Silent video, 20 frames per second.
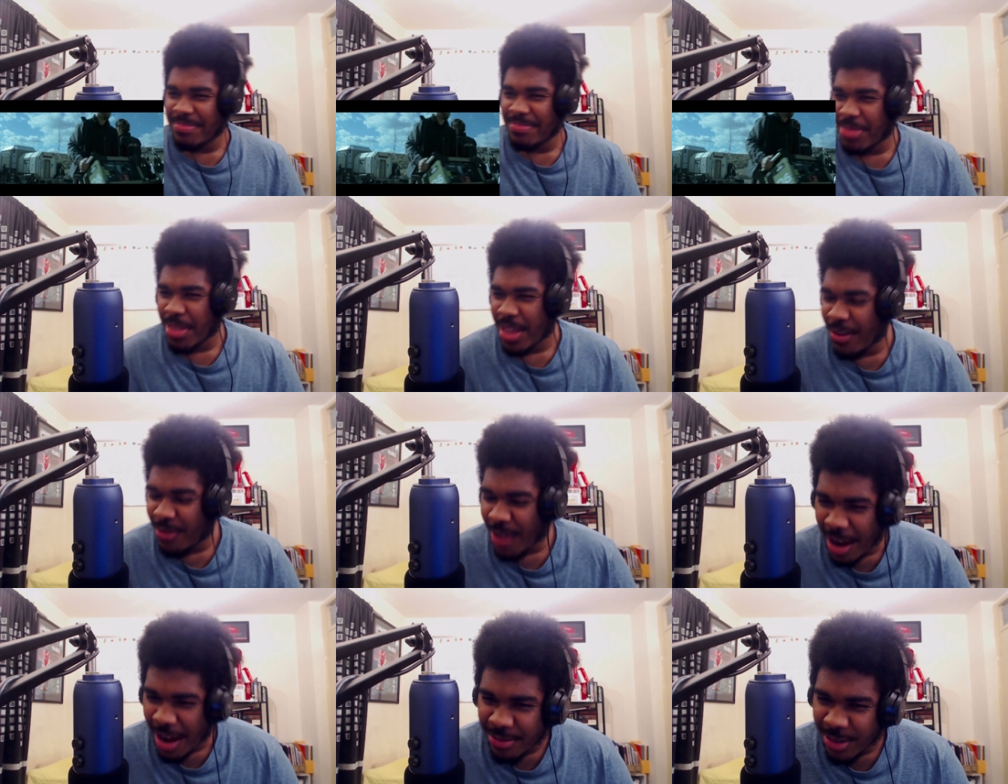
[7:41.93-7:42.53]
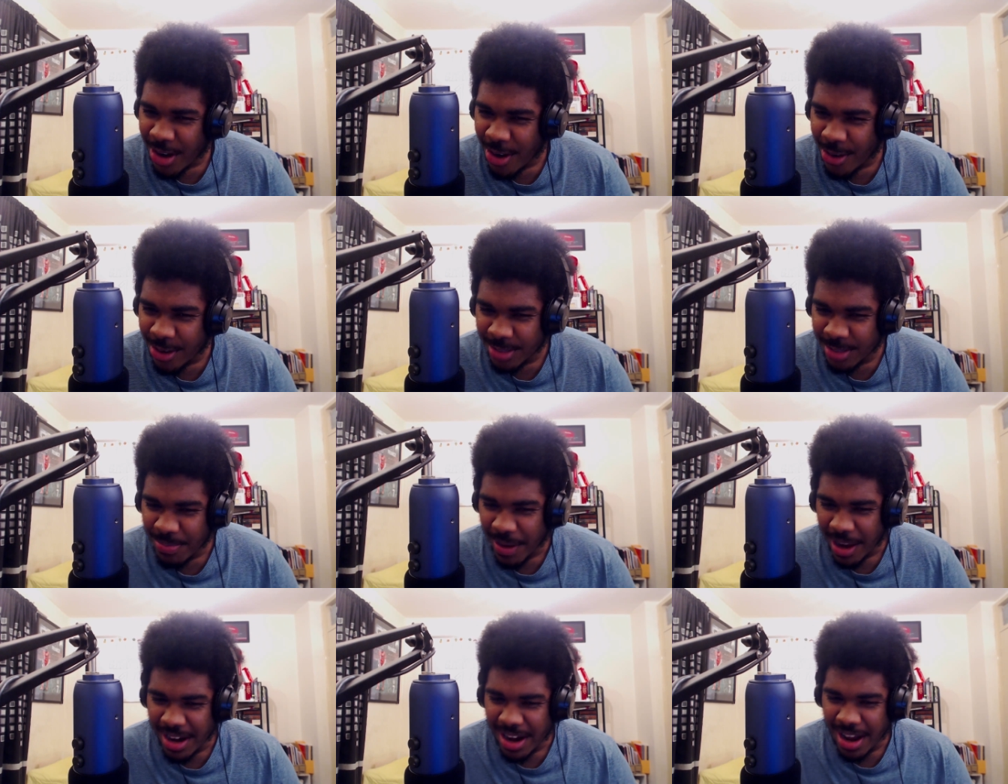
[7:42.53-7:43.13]
if you haven't noticed
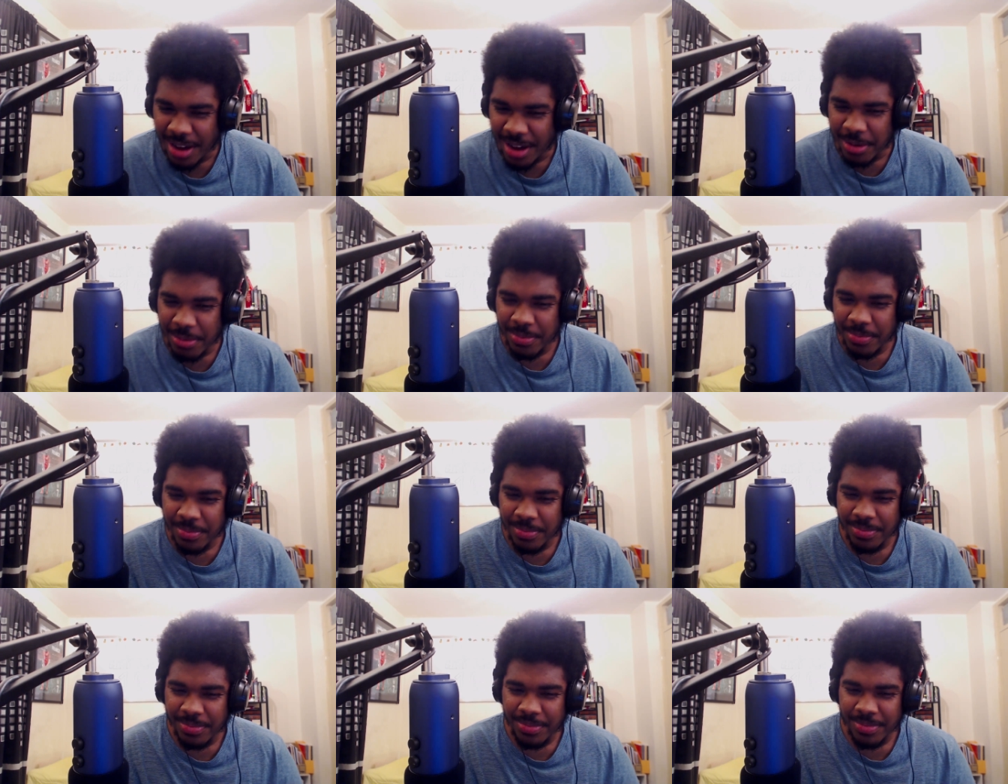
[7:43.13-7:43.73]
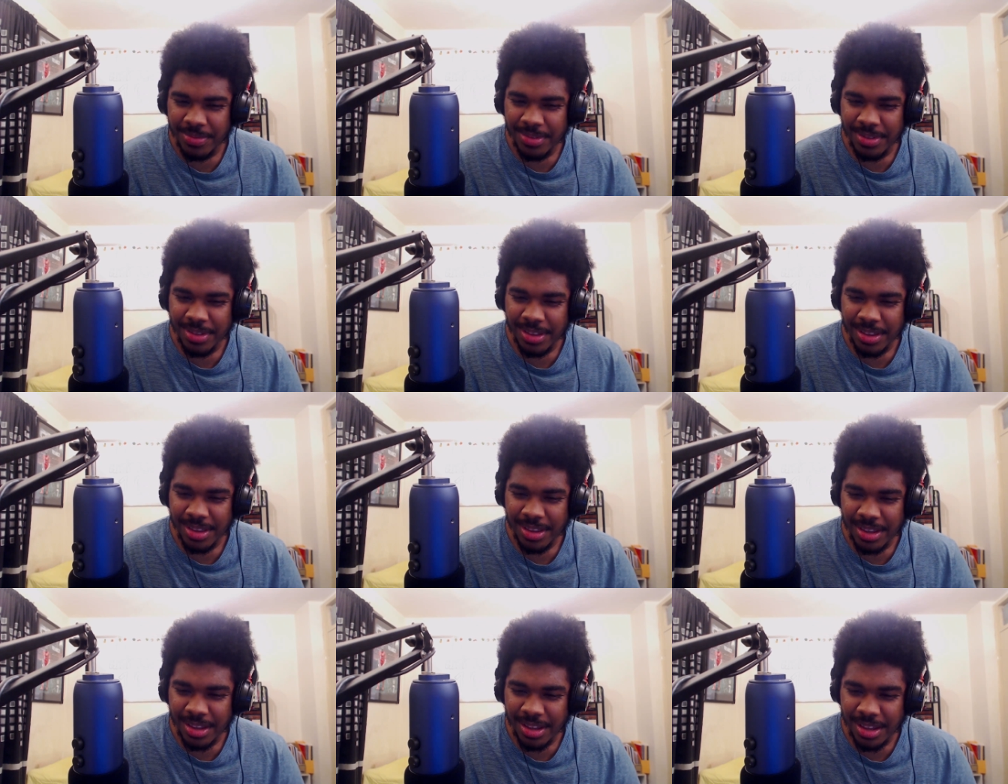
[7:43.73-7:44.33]
by now,
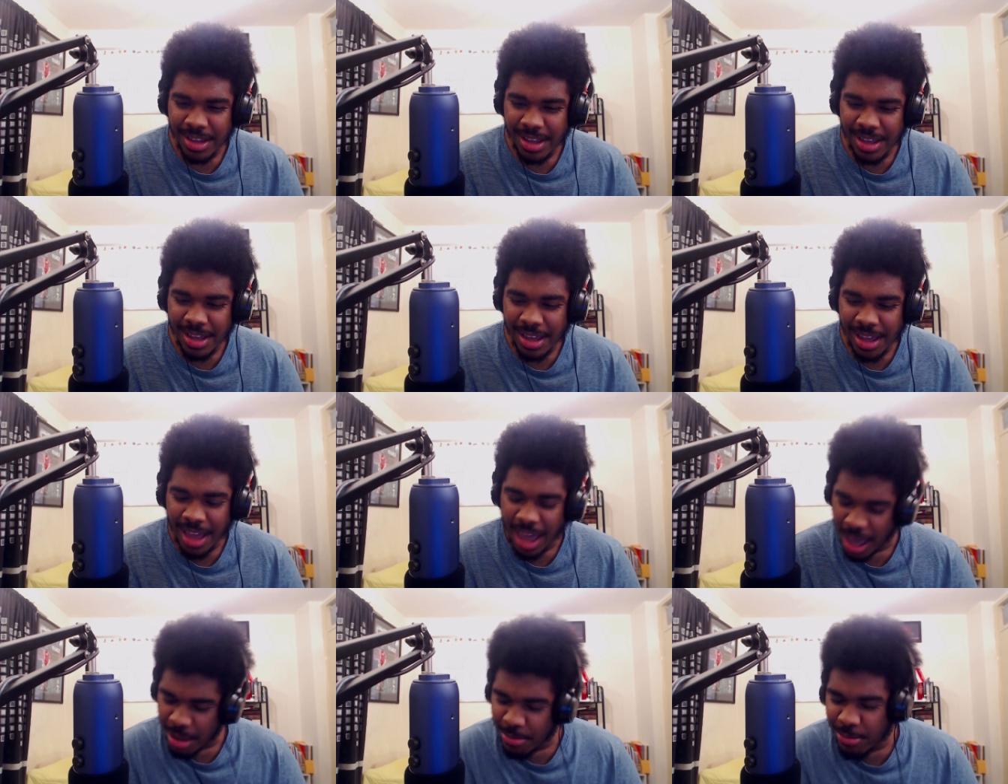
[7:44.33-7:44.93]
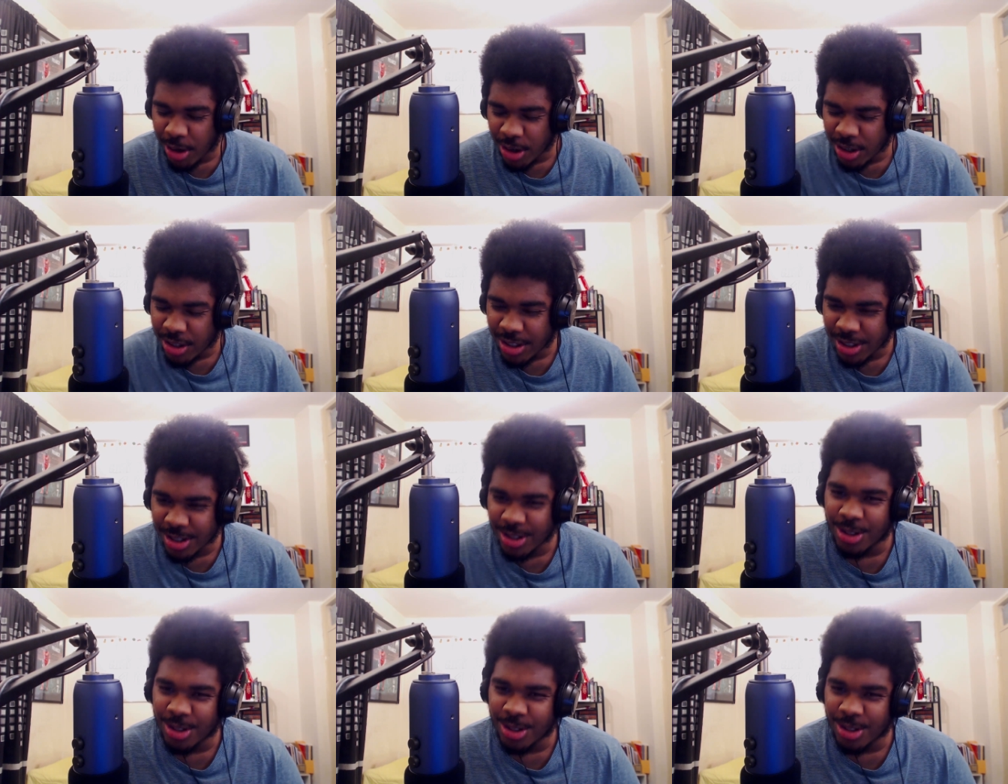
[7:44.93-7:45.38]
Amos